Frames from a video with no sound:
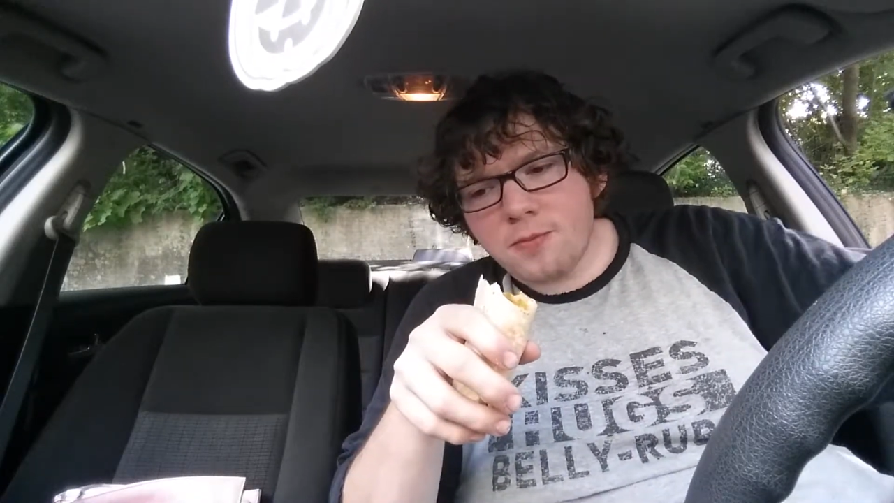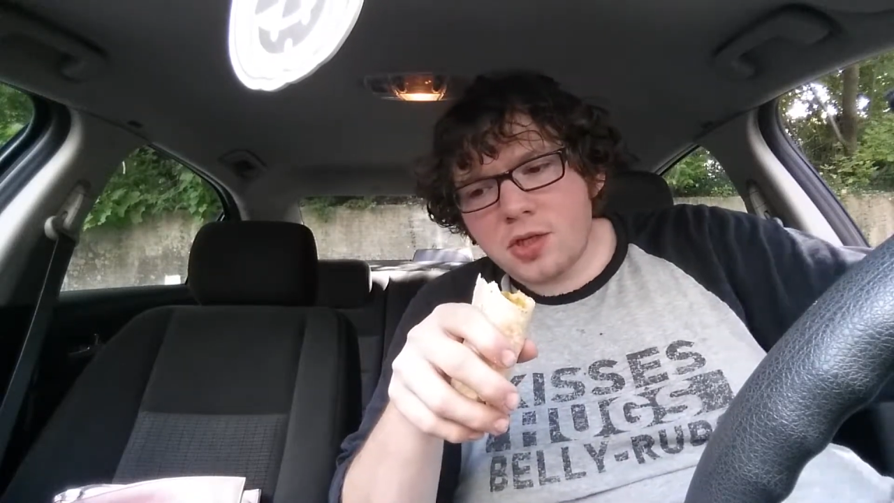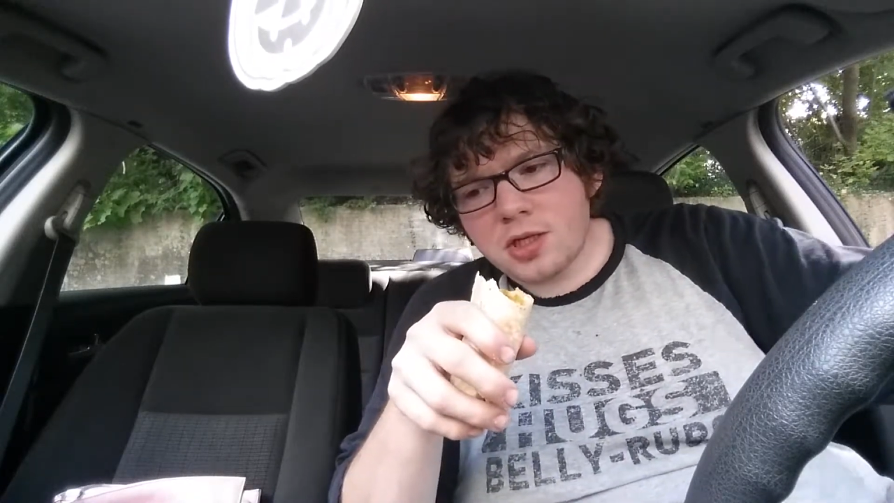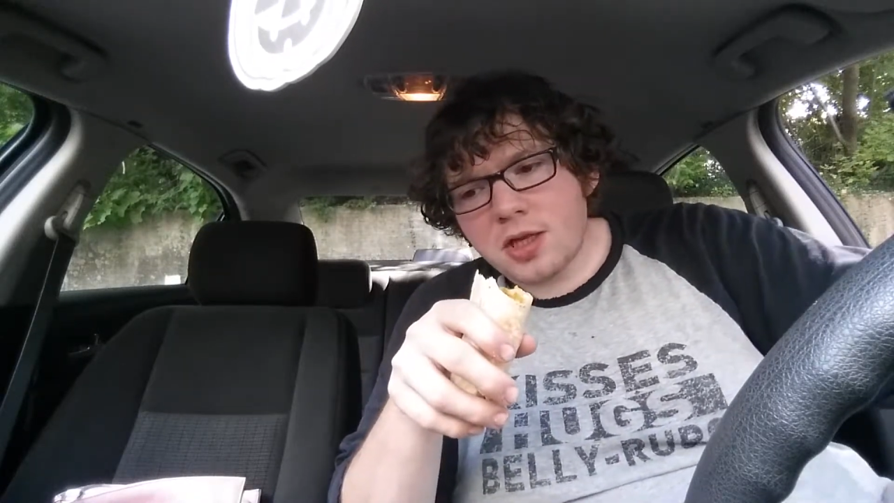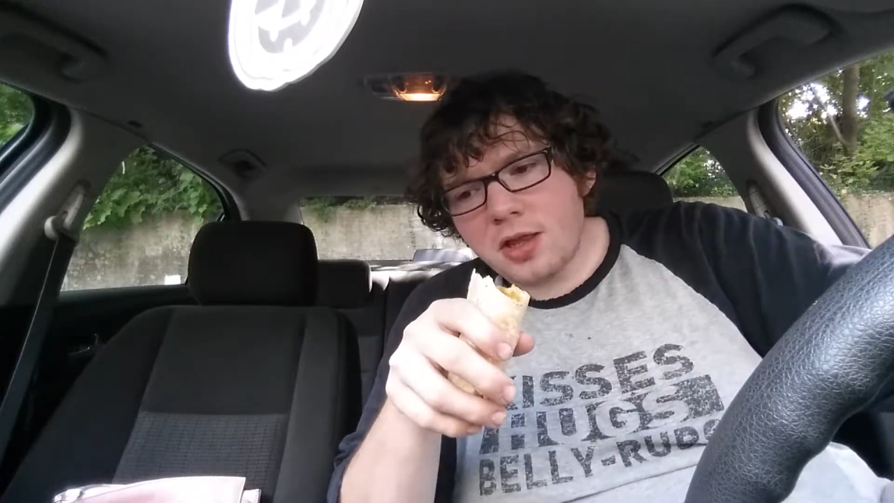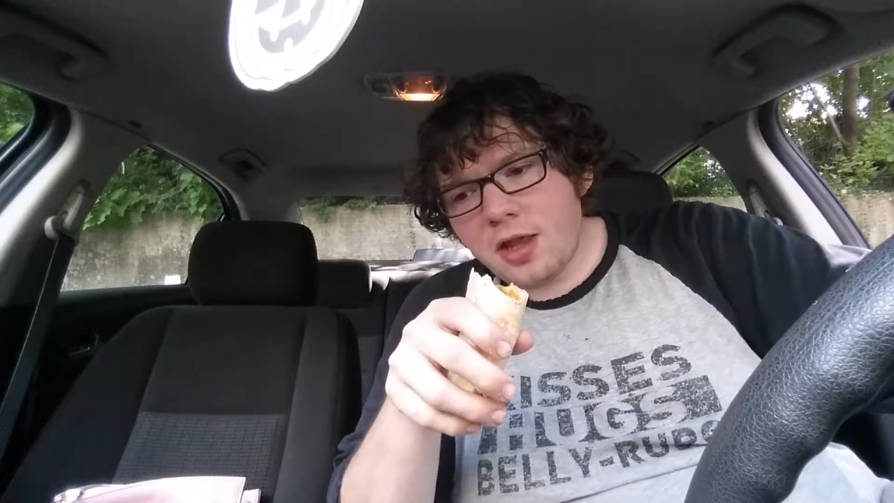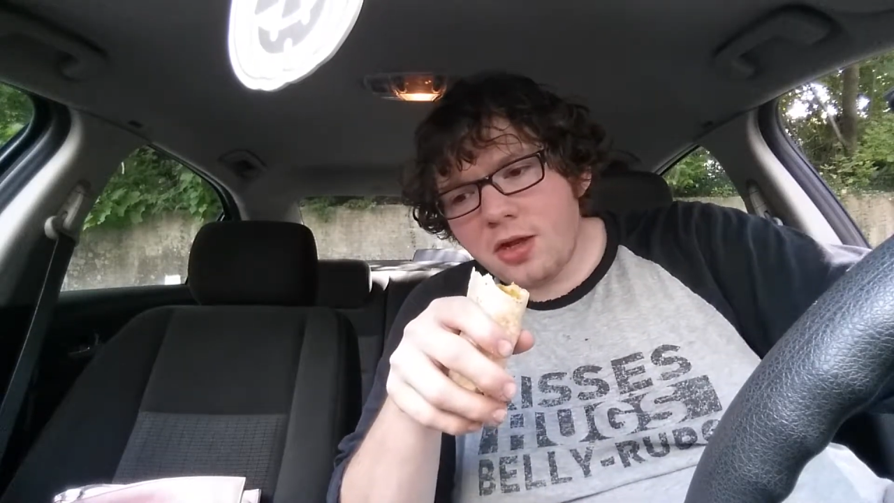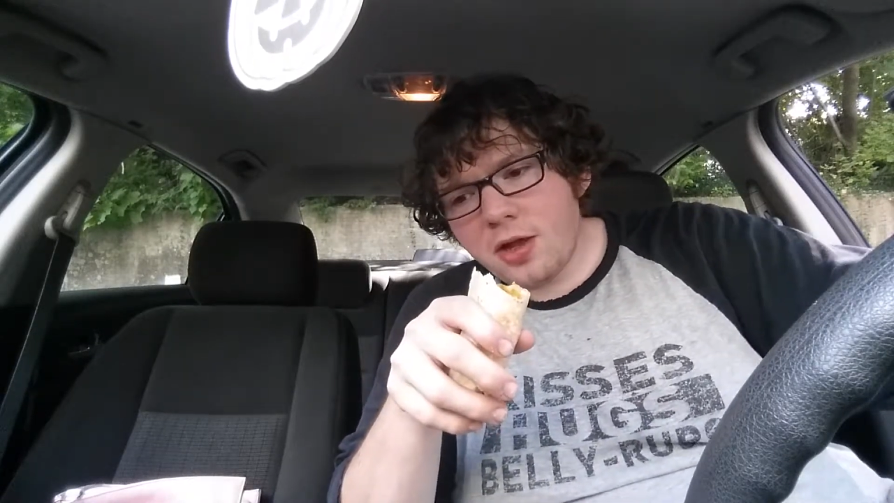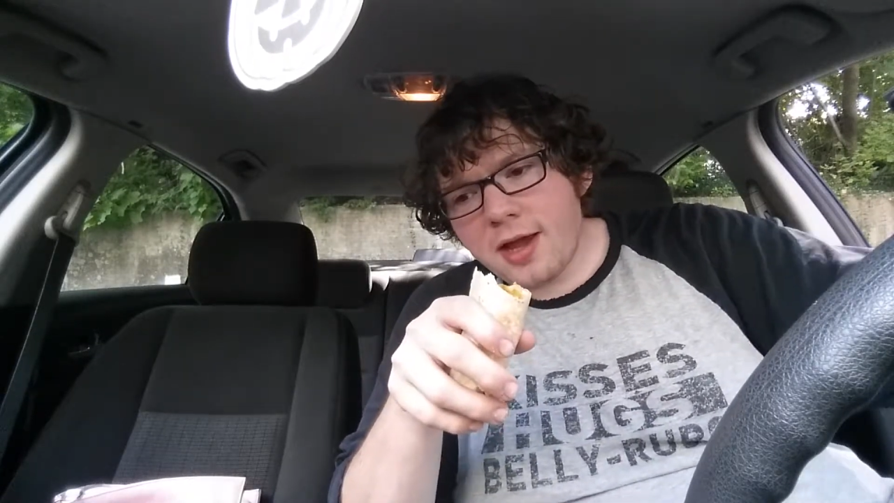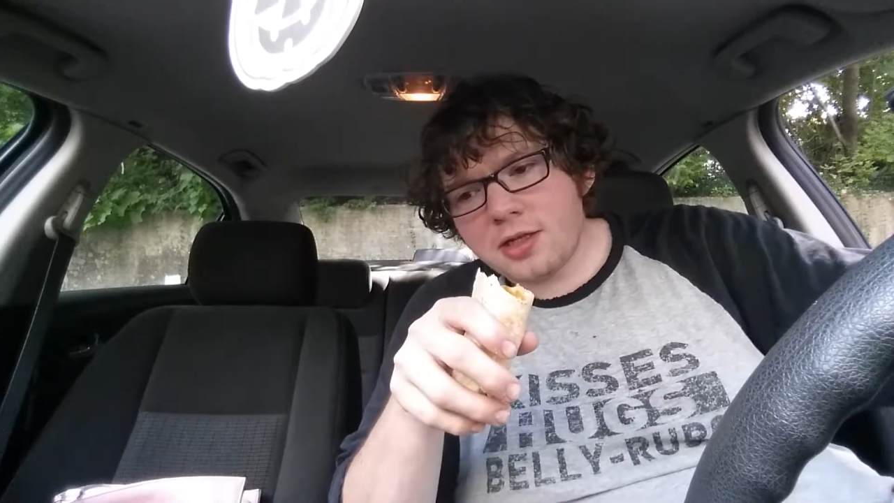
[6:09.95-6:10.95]
Just
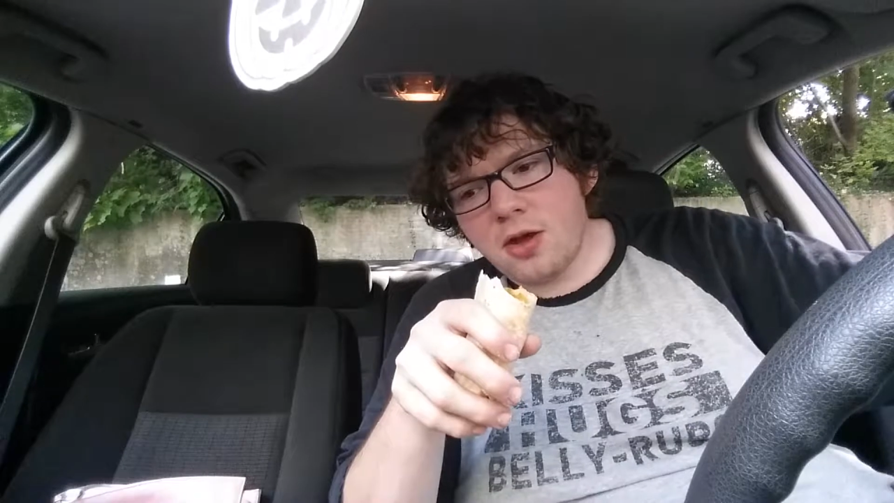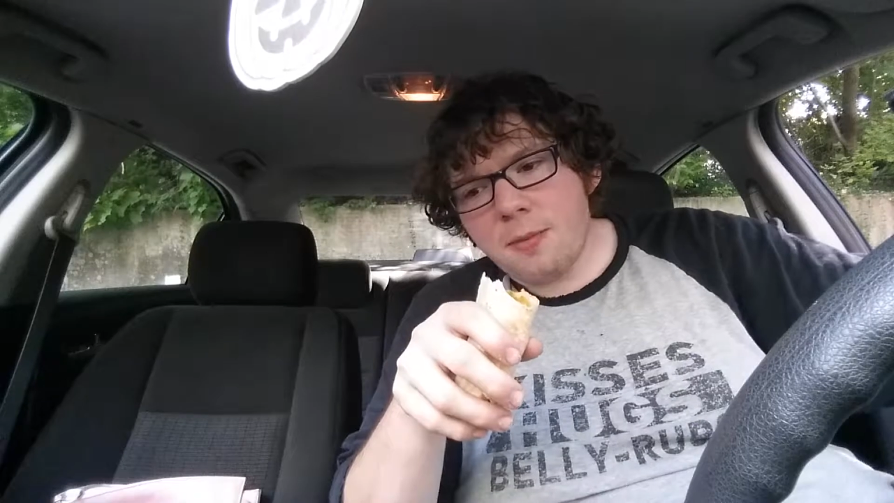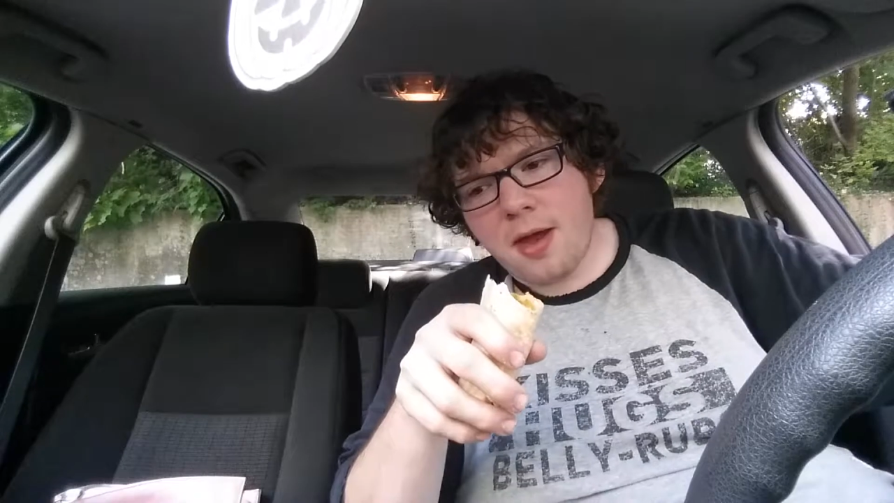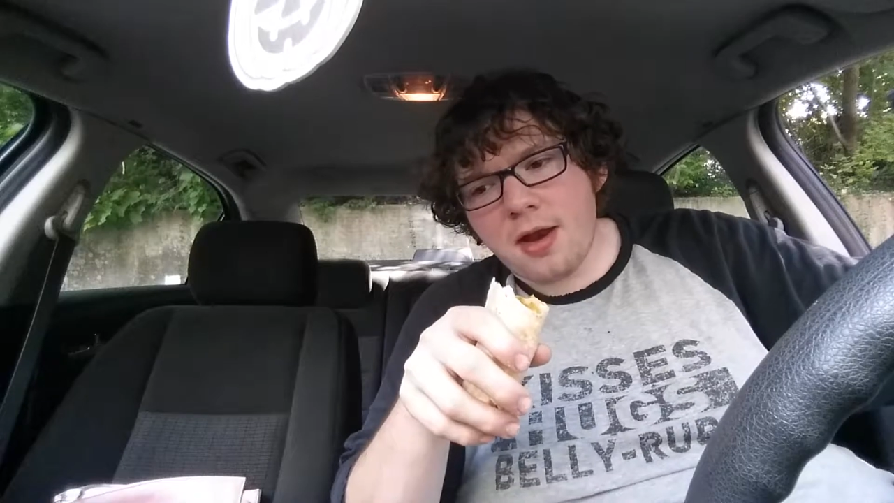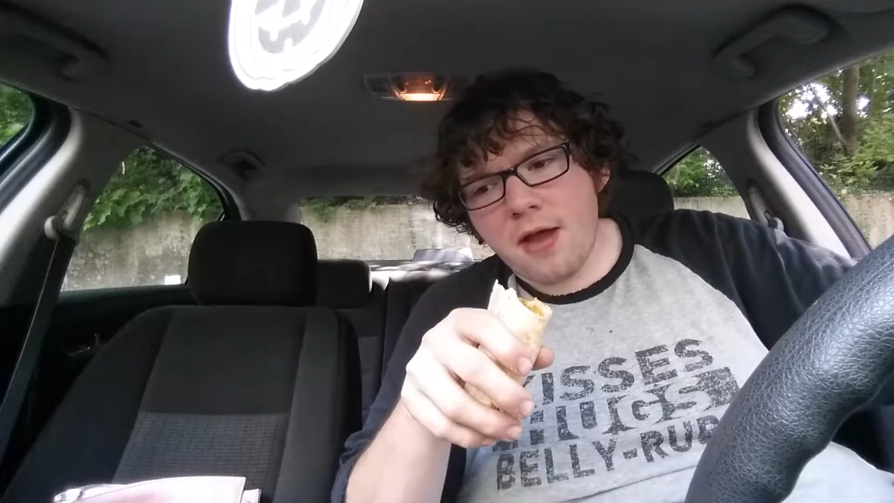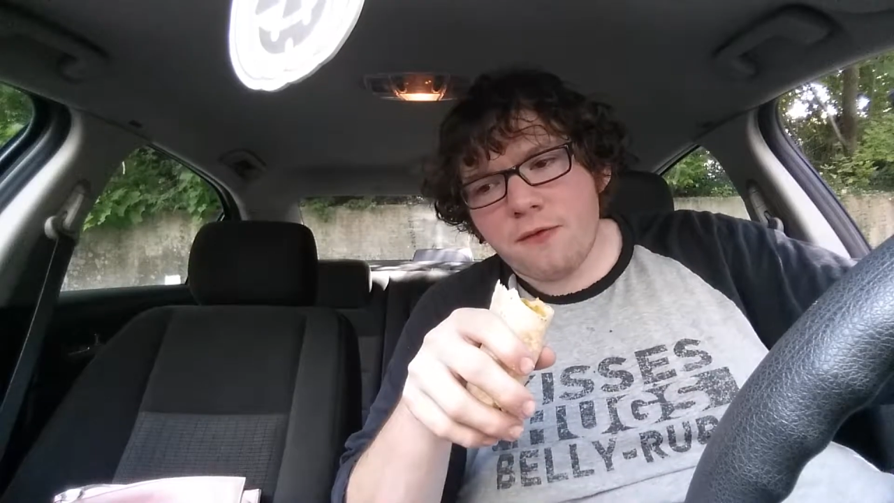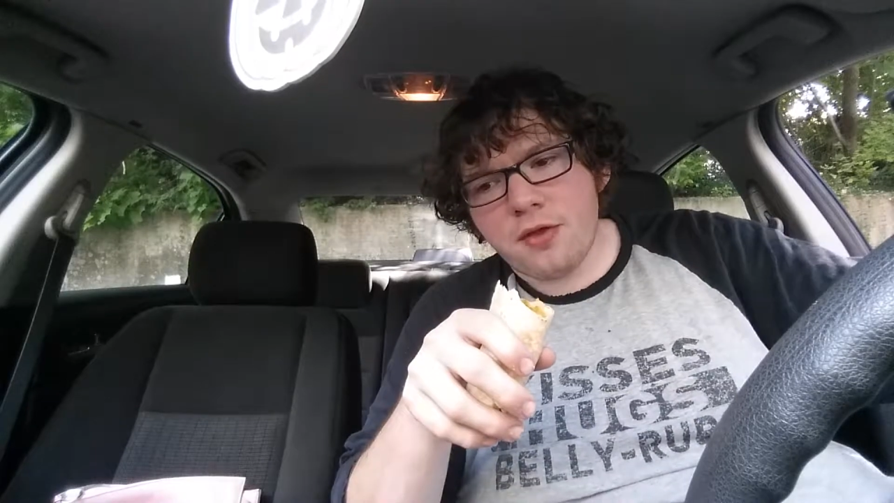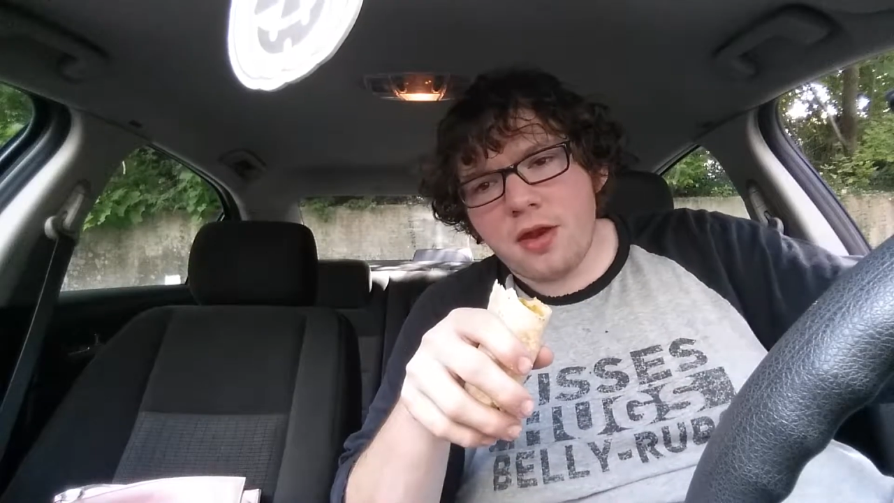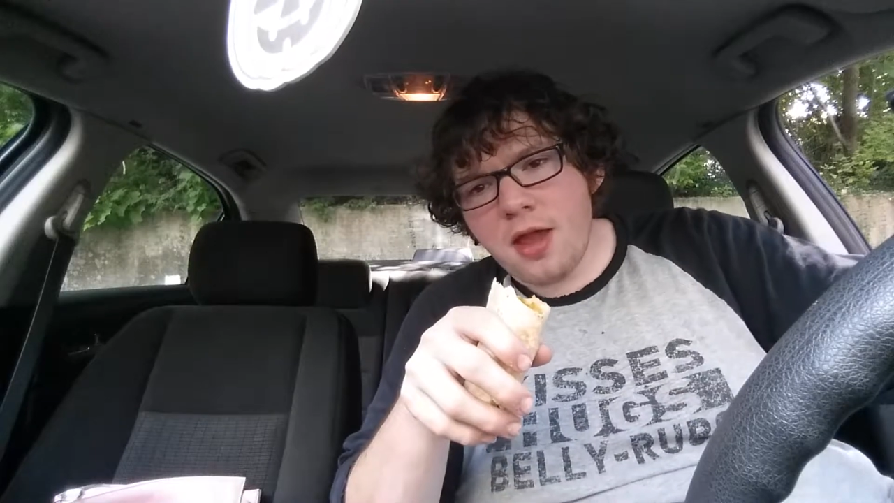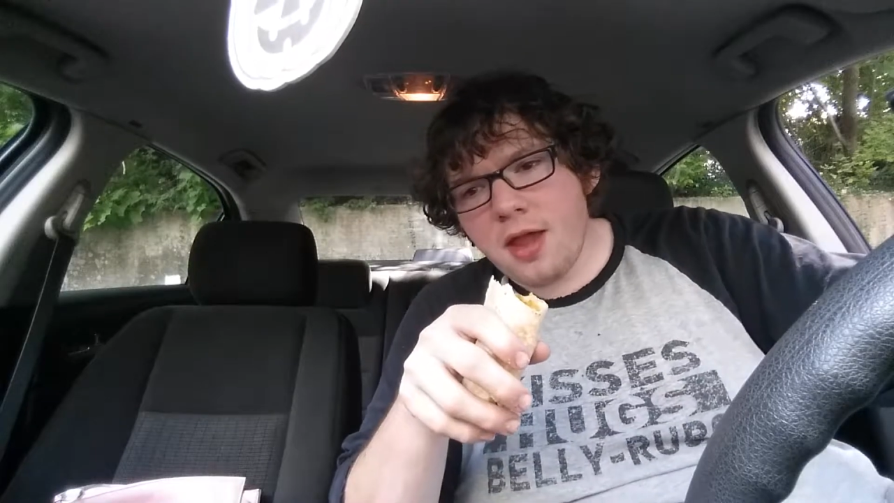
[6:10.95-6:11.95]
letting you guys know I'm heading out
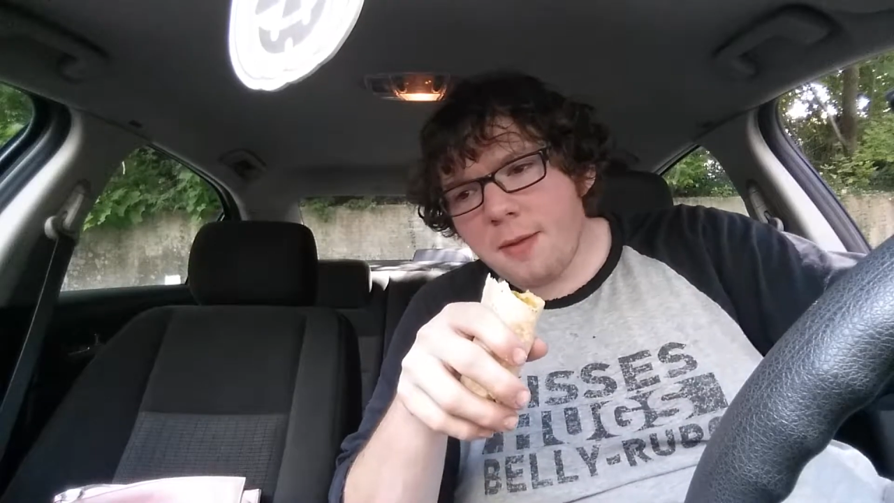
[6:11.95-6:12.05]
for the day.